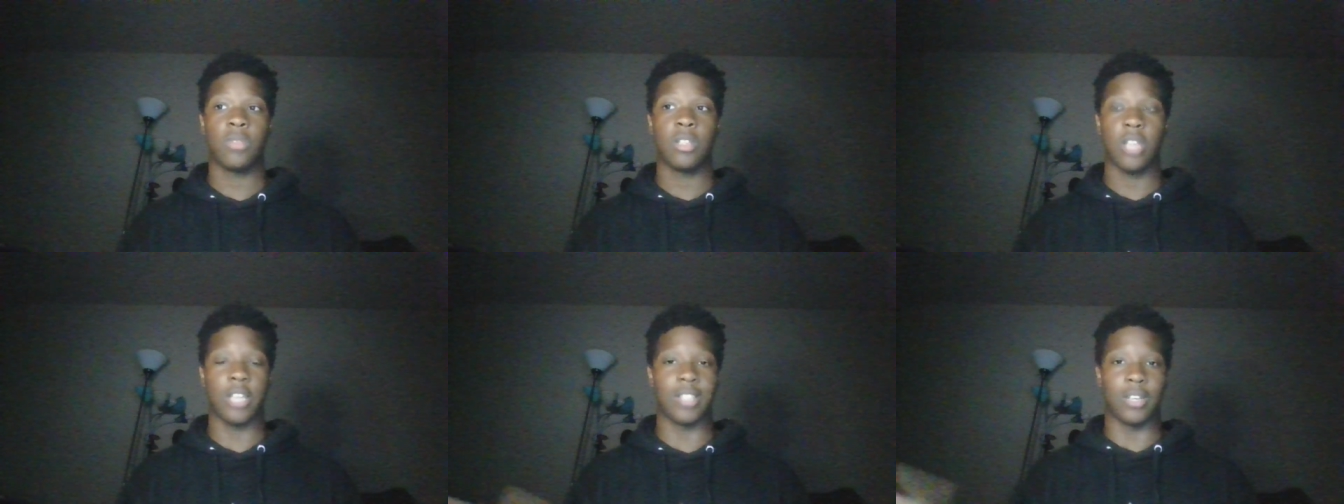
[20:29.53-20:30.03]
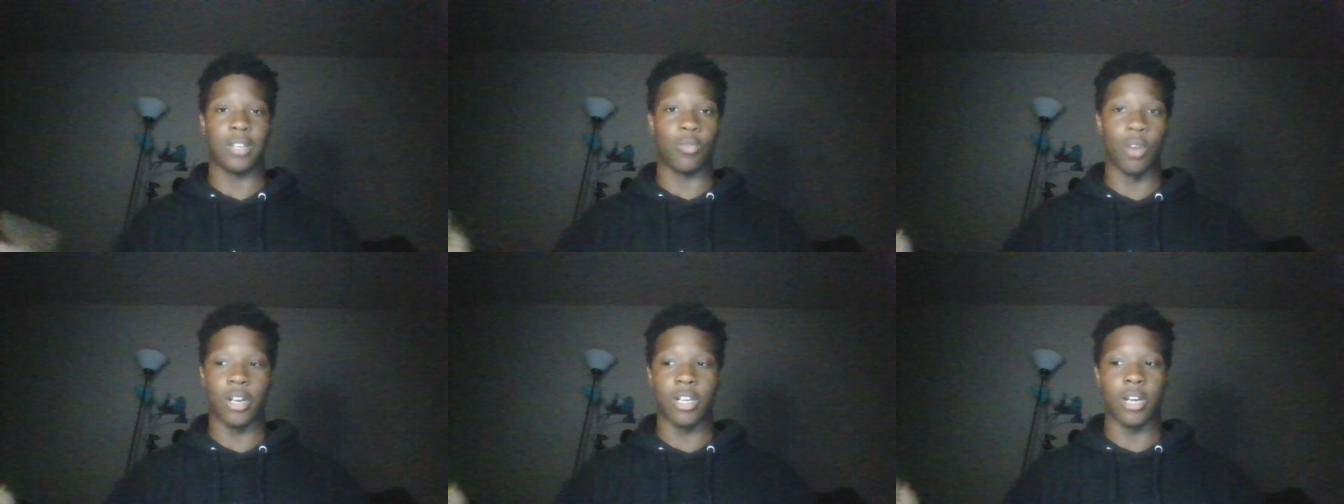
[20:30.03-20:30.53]
it's a
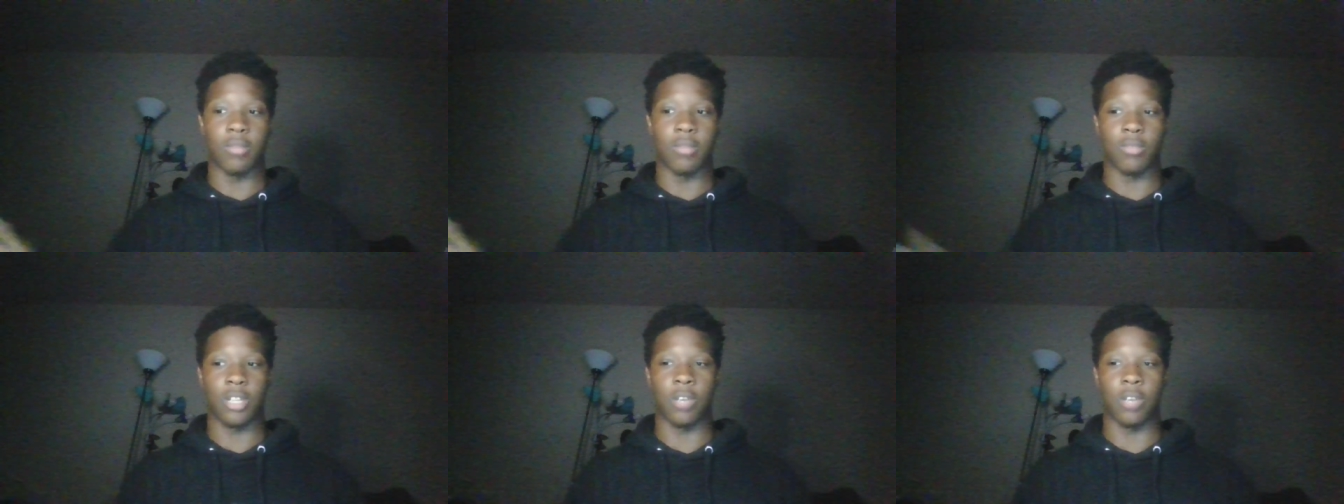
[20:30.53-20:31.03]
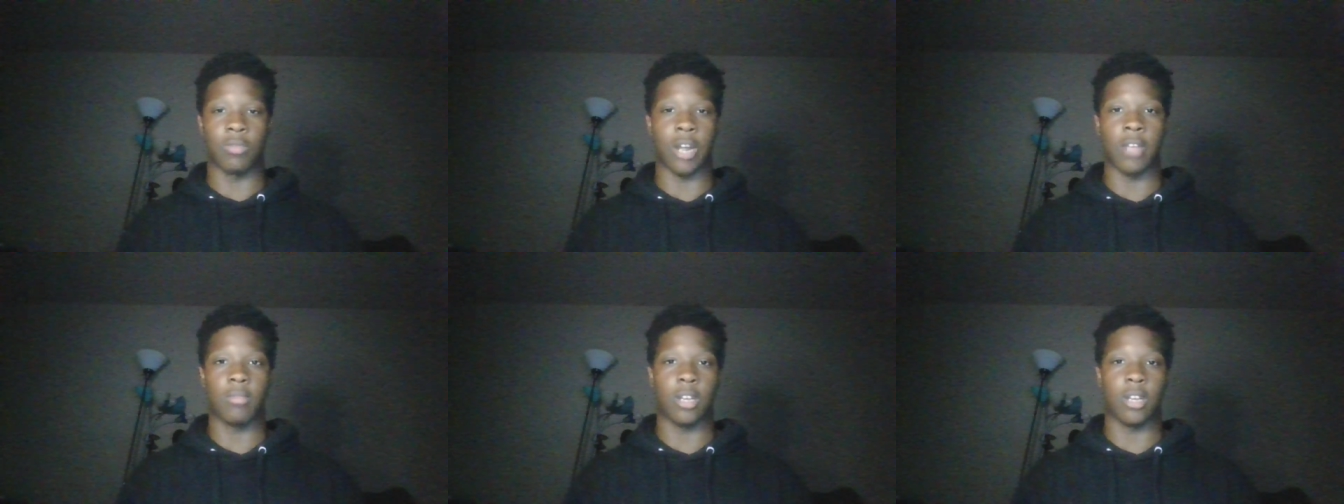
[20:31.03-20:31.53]
one and done deal,
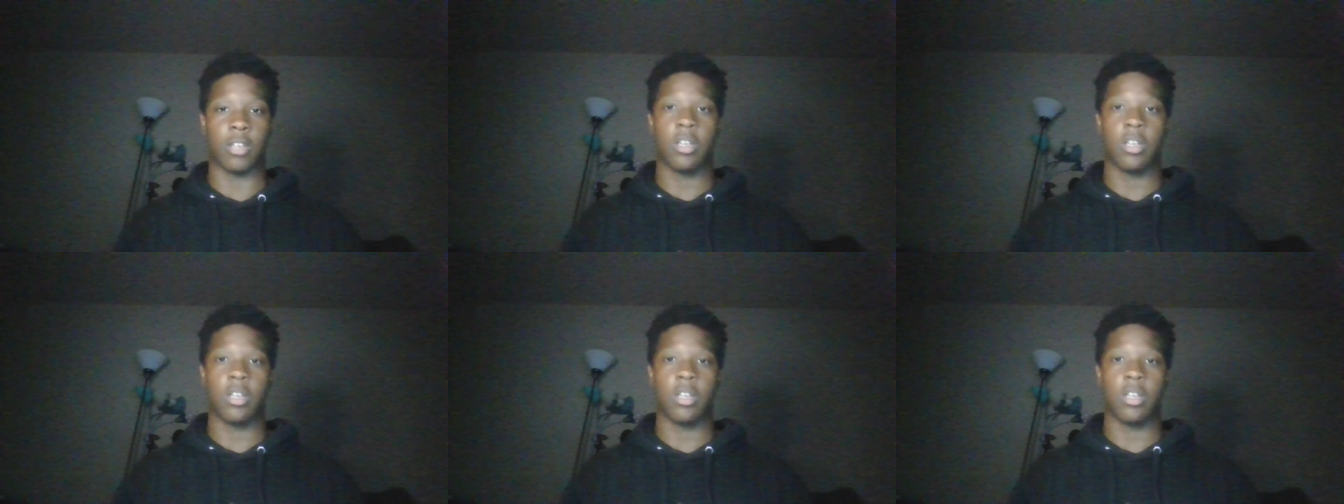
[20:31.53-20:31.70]
right? Like,